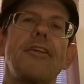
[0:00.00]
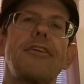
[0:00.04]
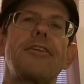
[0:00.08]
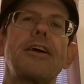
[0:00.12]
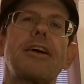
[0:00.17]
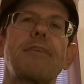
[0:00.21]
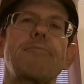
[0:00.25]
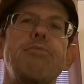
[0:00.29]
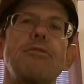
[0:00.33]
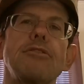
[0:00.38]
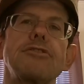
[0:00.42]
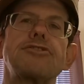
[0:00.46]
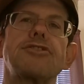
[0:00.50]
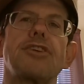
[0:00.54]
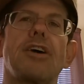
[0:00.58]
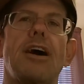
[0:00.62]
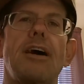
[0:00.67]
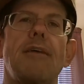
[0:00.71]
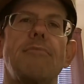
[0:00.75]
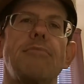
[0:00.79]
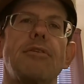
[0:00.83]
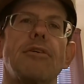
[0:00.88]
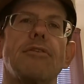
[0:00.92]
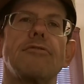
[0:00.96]
The Dick Bush
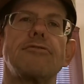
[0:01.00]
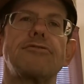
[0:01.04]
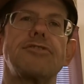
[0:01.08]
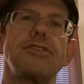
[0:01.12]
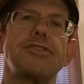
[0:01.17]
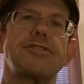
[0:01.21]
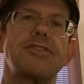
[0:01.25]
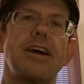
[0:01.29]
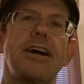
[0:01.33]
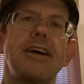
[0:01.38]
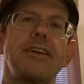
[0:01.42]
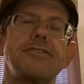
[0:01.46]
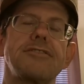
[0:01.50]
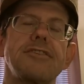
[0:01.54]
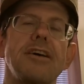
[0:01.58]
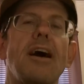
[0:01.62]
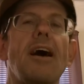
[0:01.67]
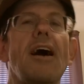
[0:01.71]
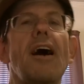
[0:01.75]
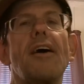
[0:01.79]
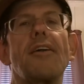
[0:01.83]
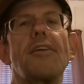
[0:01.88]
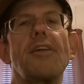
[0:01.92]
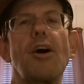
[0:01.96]
combo, she states,
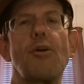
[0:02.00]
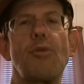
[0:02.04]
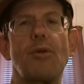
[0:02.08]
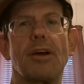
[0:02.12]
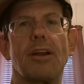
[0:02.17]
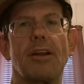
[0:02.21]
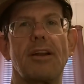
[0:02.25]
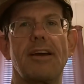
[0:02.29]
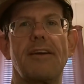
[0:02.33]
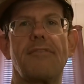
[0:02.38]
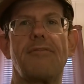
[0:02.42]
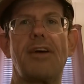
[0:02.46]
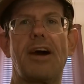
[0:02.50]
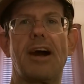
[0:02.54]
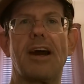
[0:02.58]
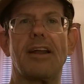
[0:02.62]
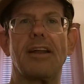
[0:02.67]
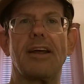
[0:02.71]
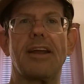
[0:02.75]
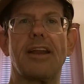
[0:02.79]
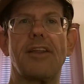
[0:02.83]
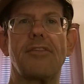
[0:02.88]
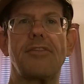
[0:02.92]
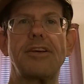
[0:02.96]
knowingly
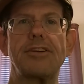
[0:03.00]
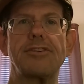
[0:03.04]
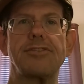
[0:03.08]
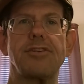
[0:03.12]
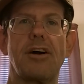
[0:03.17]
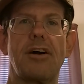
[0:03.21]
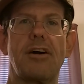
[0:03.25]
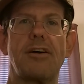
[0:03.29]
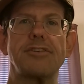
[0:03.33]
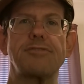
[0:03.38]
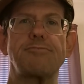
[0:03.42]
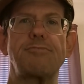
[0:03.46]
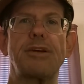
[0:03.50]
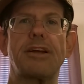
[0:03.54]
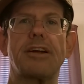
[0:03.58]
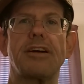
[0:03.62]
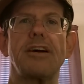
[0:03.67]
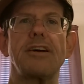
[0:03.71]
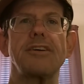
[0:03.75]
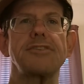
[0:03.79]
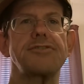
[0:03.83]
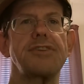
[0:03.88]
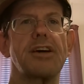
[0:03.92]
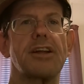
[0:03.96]
violated these laws
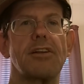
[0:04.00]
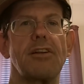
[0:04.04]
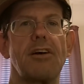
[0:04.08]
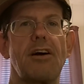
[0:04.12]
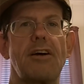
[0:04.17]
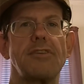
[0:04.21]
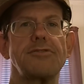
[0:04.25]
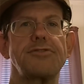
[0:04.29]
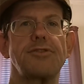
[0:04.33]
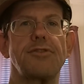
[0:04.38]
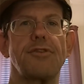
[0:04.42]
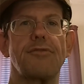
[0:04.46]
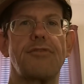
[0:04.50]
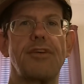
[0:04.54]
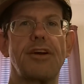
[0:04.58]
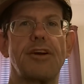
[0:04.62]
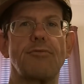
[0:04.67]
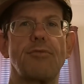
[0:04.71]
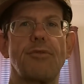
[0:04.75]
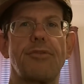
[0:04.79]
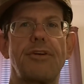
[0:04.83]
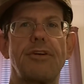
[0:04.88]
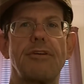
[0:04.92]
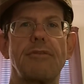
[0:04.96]
because said laws
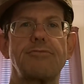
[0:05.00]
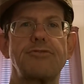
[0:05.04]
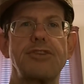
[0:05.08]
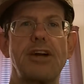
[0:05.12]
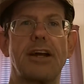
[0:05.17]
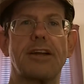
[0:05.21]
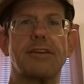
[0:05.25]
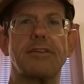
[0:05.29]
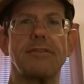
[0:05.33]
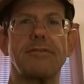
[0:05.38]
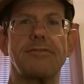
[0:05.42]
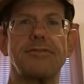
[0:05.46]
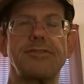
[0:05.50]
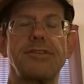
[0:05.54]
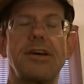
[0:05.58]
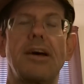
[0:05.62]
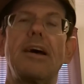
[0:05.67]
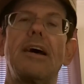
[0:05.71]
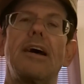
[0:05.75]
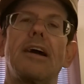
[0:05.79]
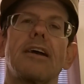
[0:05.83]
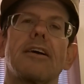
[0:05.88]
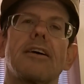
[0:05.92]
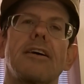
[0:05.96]
interfered with their objectives
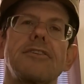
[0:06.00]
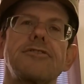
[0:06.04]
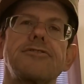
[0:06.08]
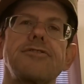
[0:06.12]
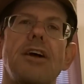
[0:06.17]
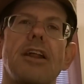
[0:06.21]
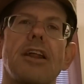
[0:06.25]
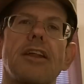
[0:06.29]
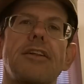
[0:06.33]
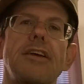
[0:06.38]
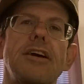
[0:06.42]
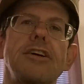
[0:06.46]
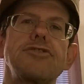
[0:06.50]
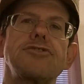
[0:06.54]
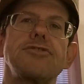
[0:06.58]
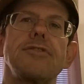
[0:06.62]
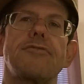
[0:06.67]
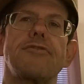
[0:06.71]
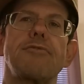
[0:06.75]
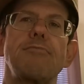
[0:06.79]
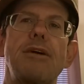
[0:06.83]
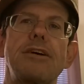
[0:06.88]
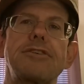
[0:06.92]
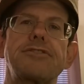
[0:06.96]

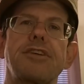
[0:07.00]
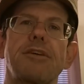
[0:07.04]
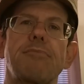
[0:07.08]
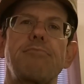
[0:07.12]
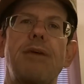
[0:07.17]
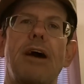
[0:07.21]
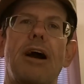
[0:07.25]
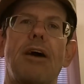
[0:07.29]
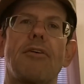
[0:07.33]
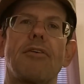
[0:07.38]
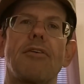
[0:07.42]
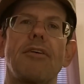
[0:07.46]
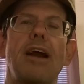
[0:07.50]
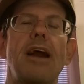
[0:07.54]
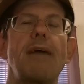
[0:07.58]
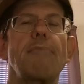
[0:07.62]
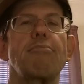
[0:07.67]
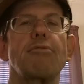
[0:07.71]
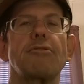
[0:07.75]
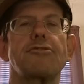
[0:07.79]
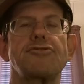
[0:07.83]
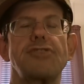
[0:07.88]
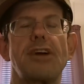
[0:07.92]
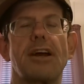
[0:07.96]
consolidation of domestic power
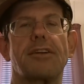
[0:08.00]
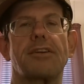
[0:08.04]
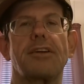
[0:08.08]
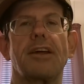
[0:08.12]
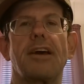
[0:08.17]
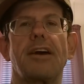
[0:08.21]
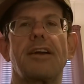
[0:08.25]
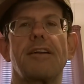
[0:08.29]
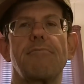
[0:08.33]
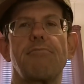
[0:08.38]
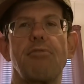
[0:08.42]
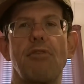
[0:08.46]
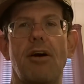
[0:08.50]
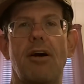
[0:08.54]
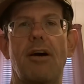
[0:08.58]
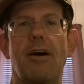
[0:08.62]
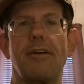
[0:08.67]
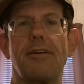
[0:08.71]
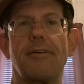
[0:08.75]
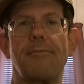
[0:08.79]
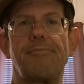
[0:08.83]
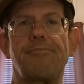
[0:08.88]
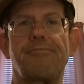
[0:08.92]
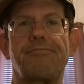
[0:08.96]
and projecting it
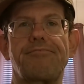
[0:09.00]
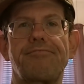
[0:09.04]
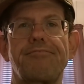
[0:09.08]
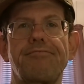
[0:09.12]
abroad.